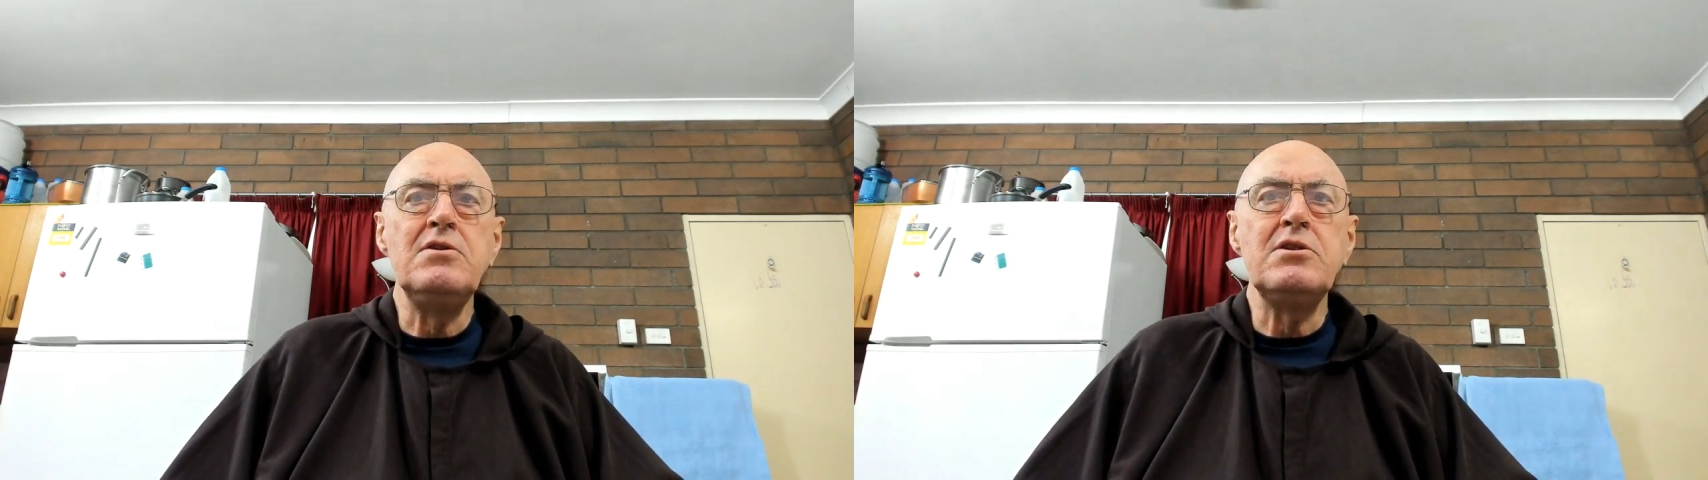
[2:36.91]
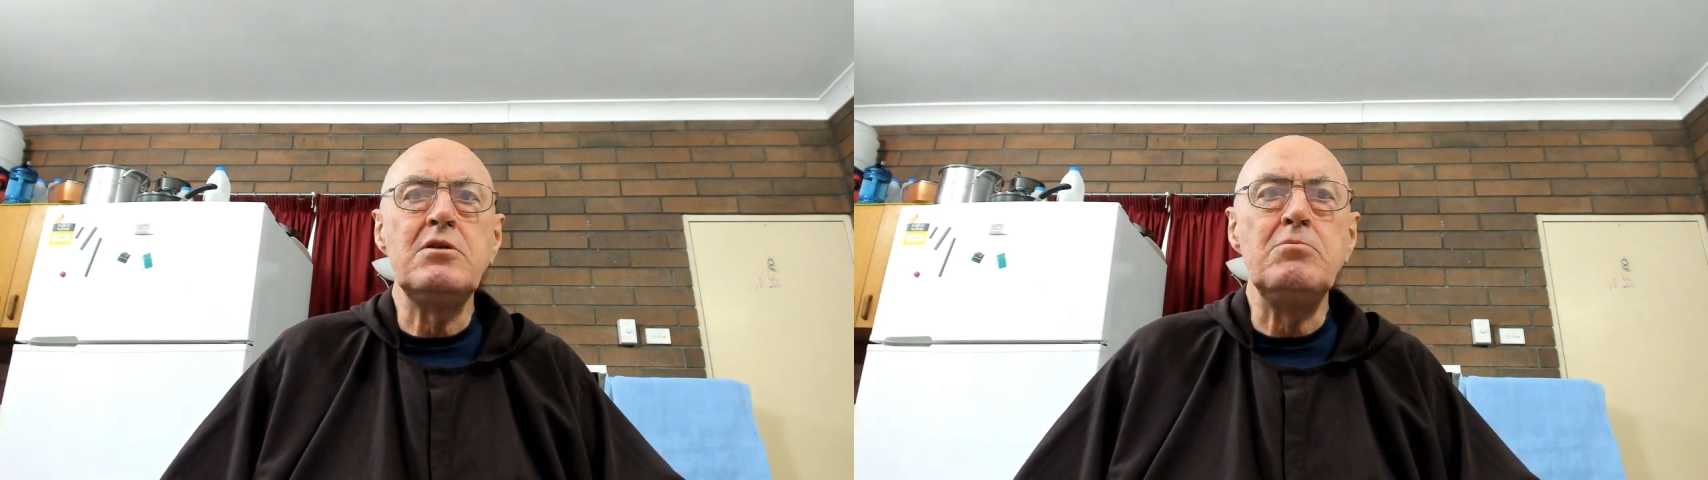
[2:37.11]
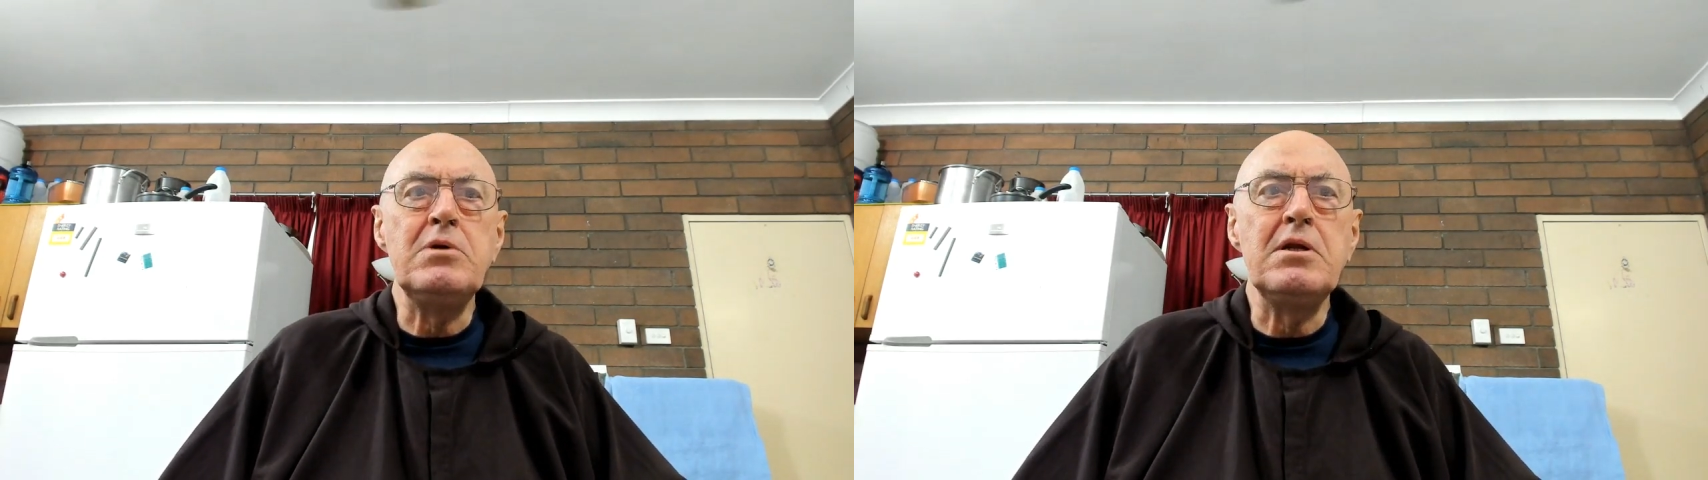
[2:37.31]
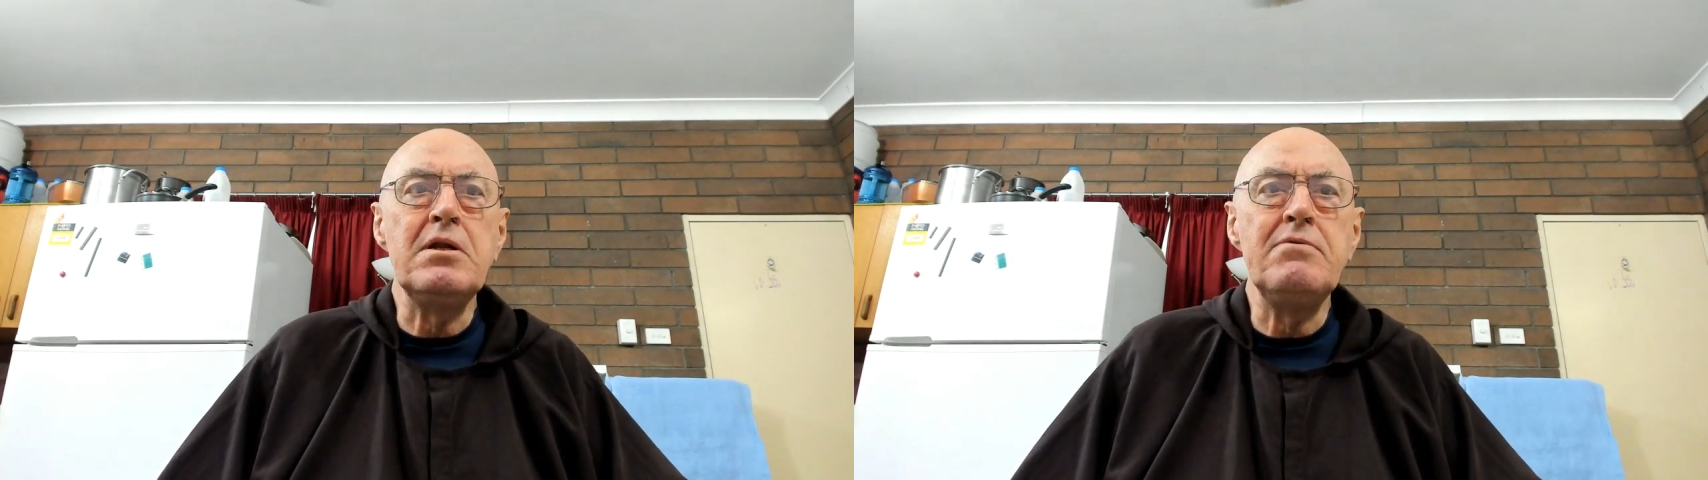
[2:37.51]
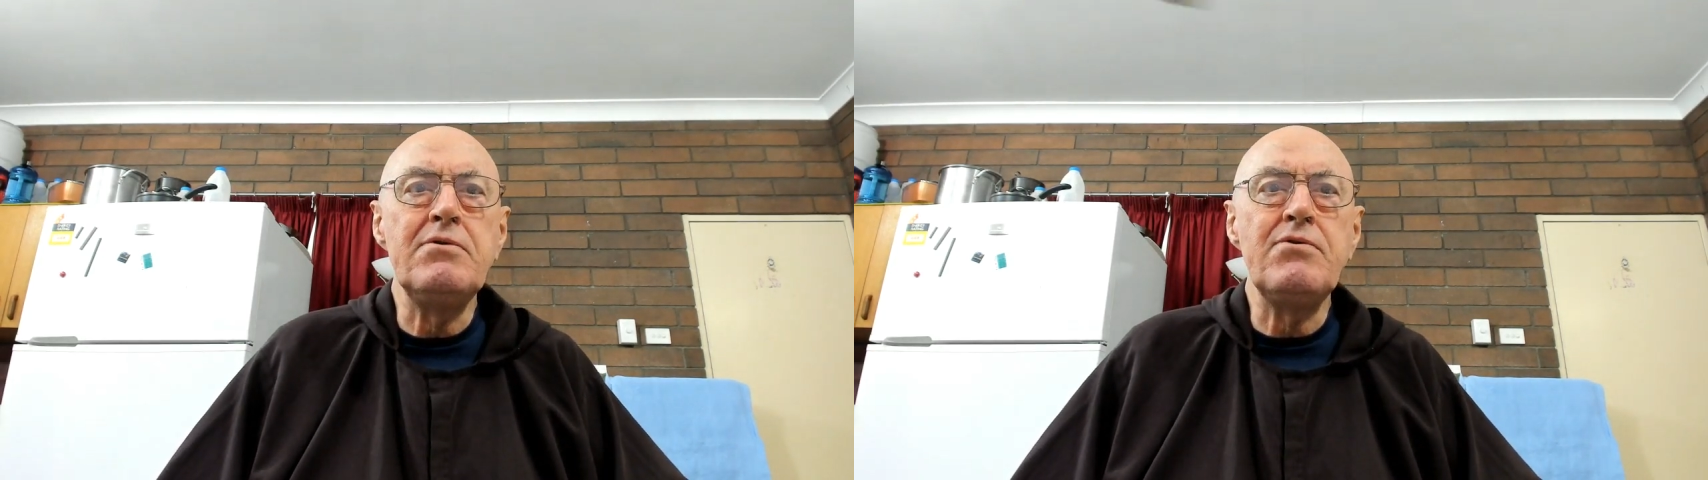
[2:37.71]
to be
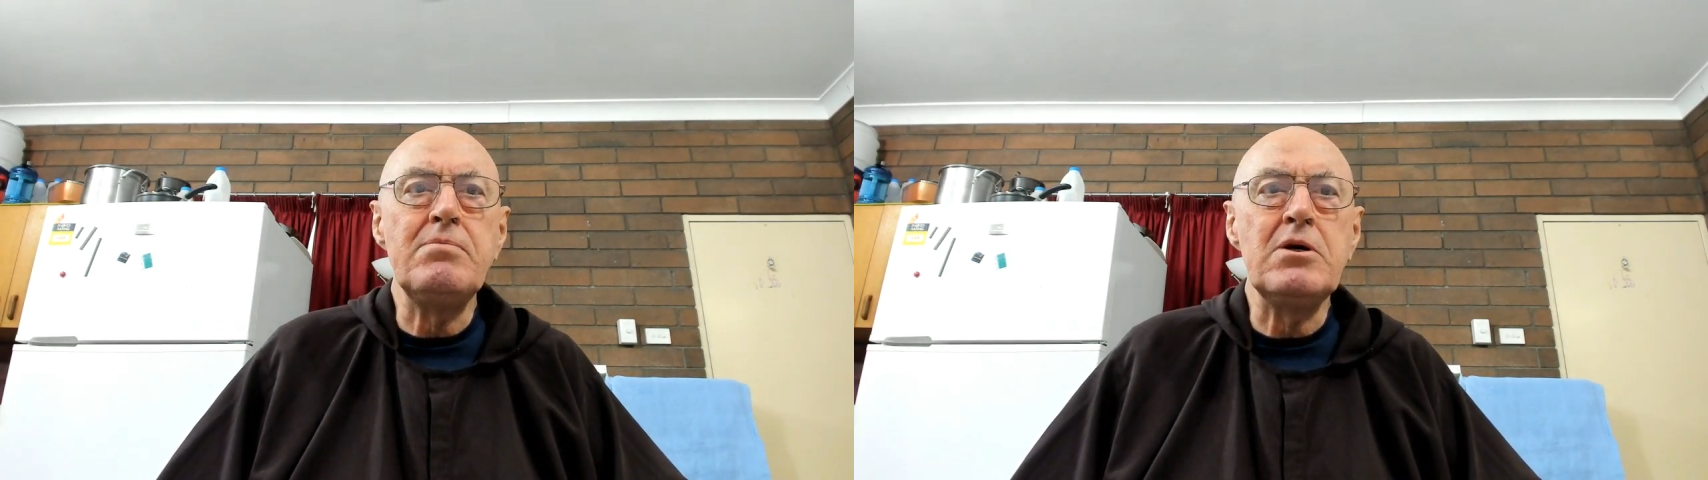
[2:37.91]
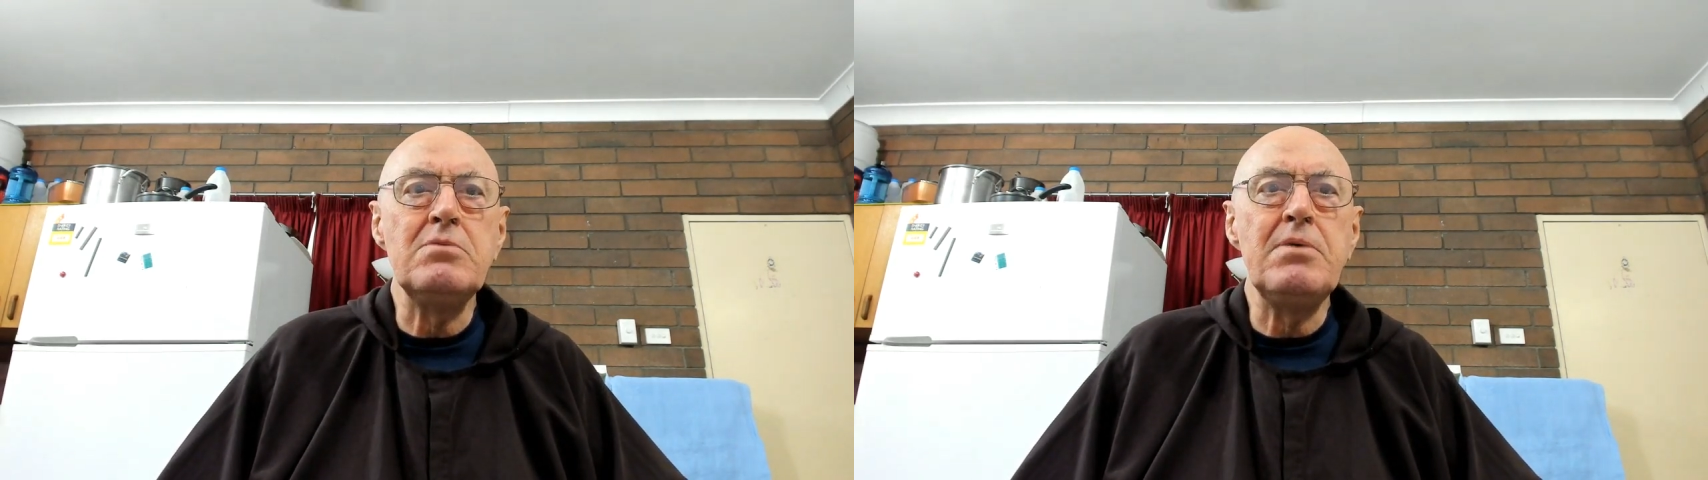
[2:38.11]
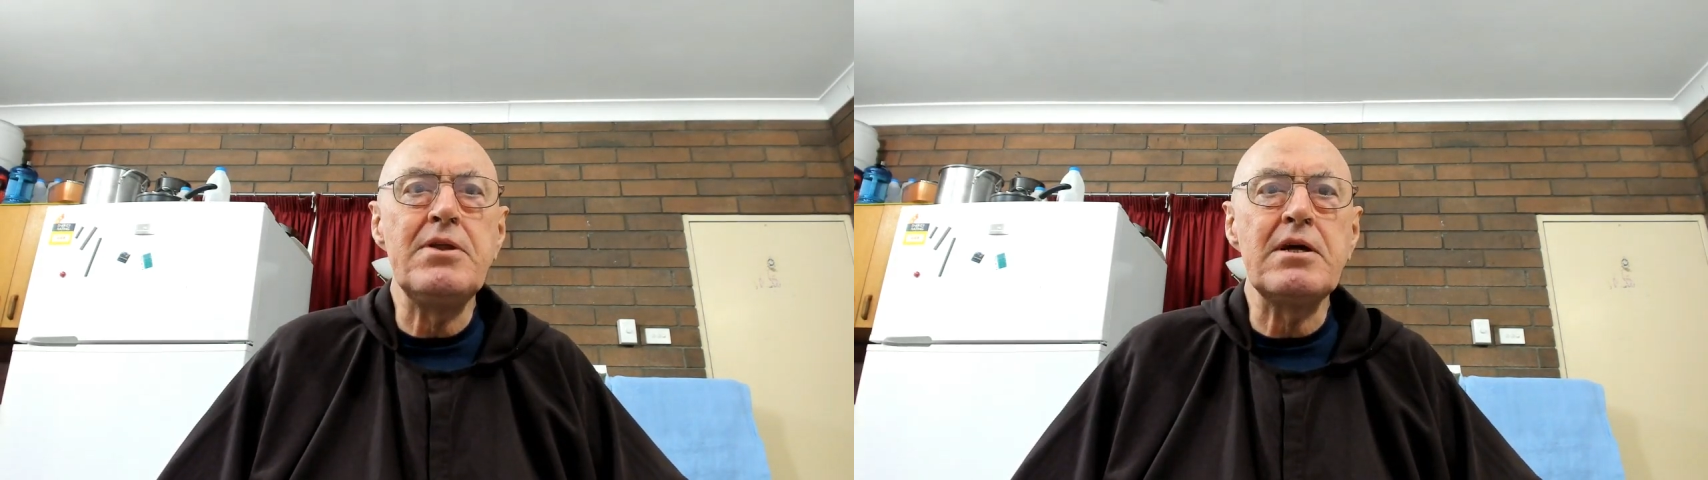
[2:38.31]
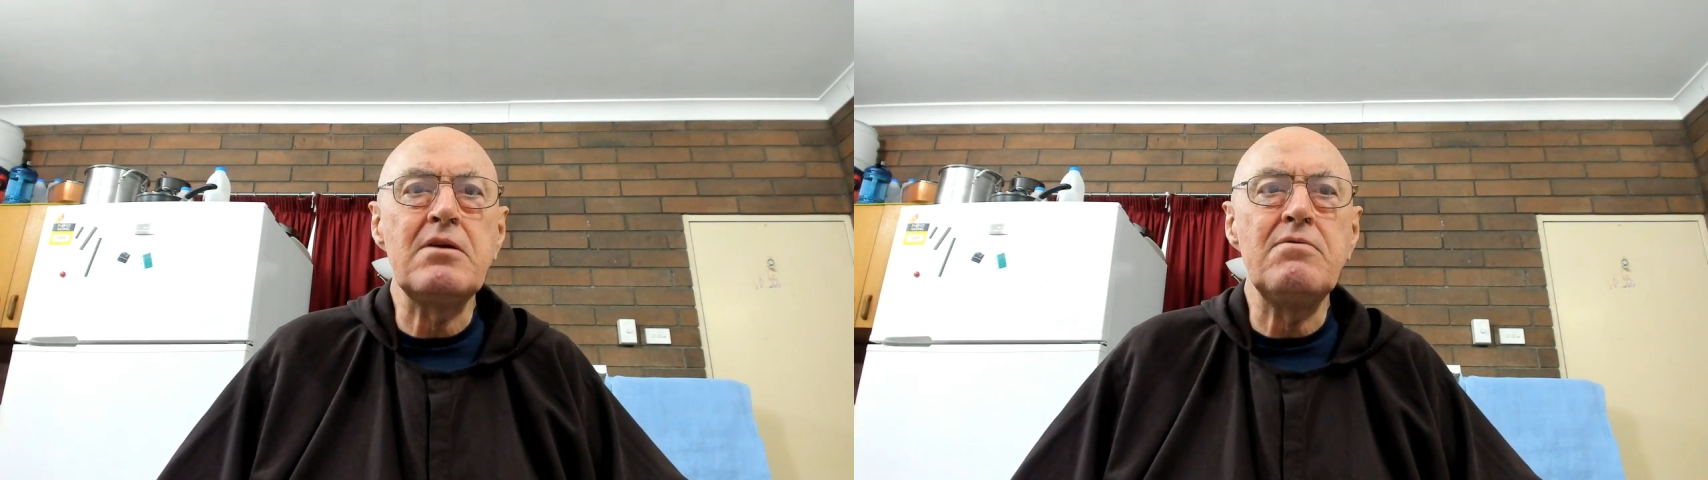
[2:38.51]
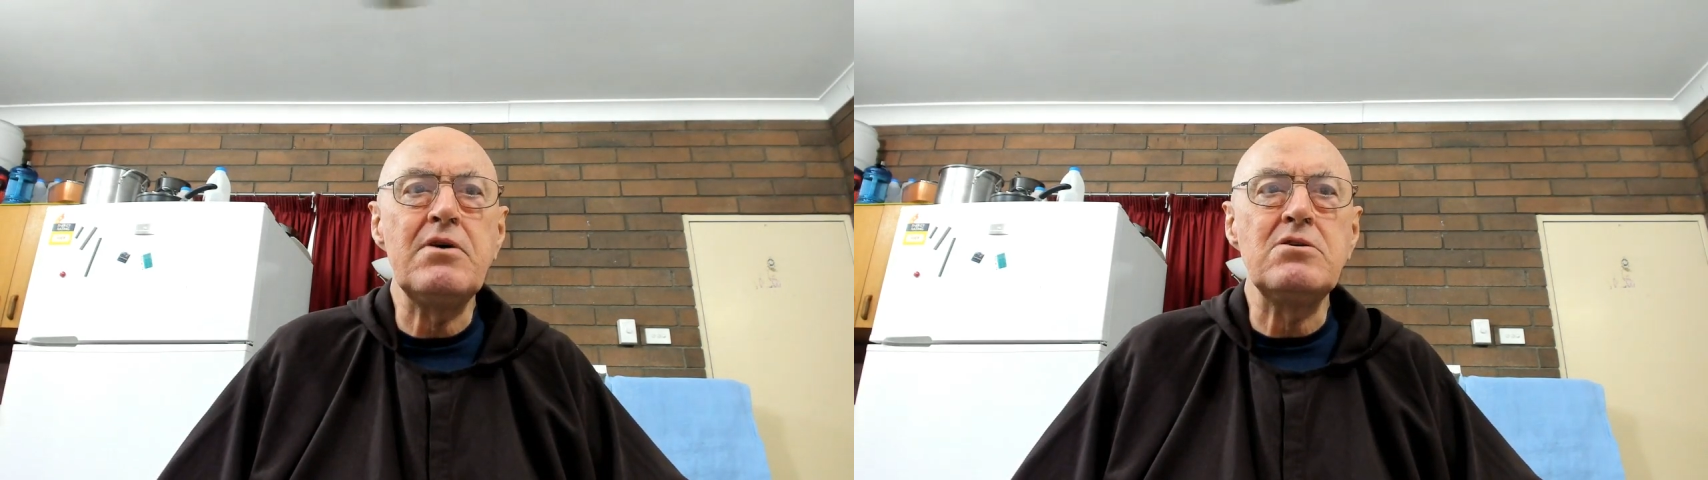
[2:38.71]
delivered from hell by that
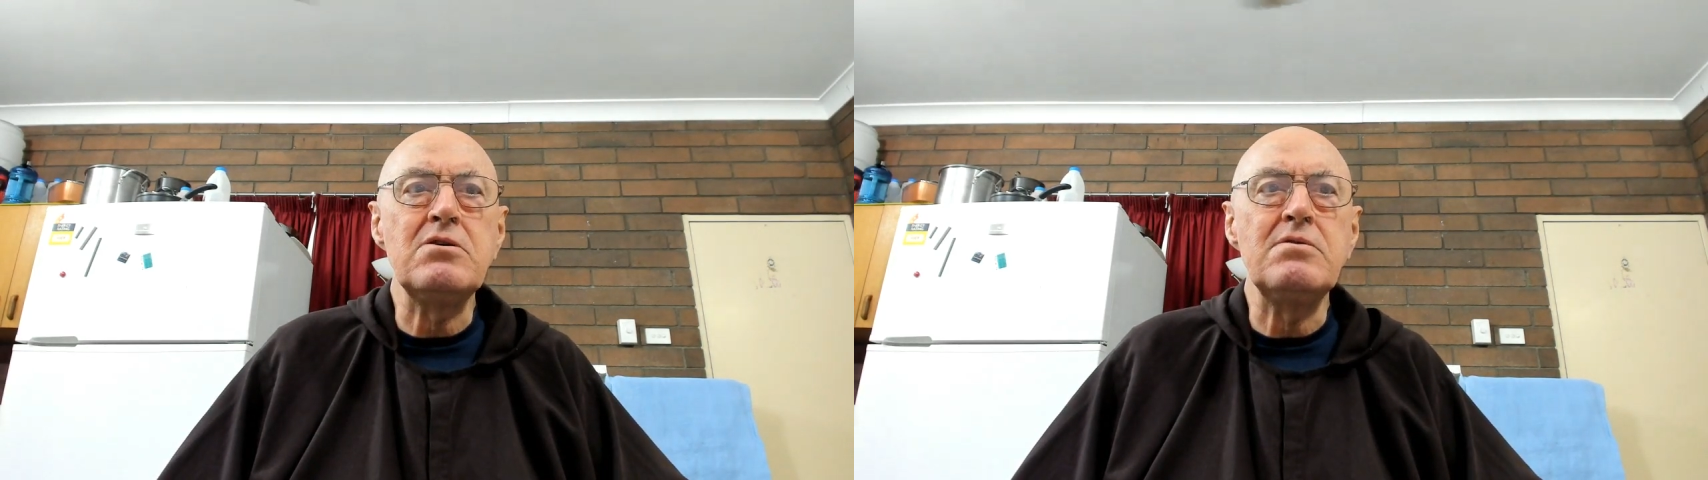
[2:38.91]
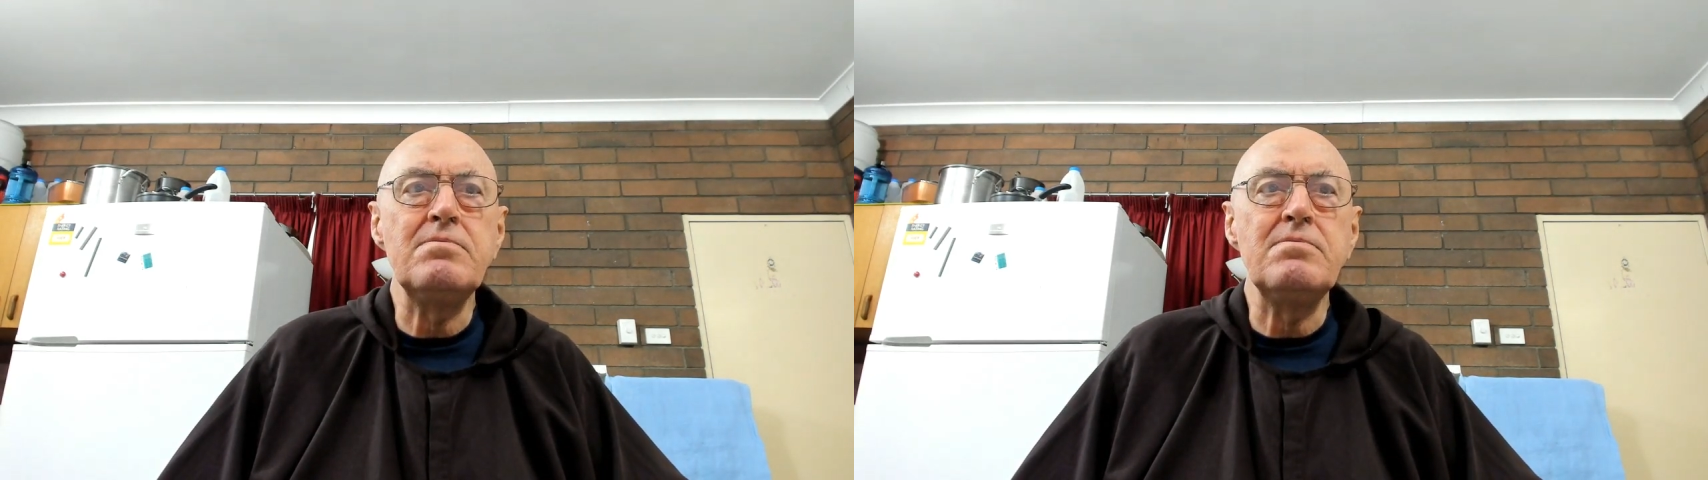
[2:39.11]
confession."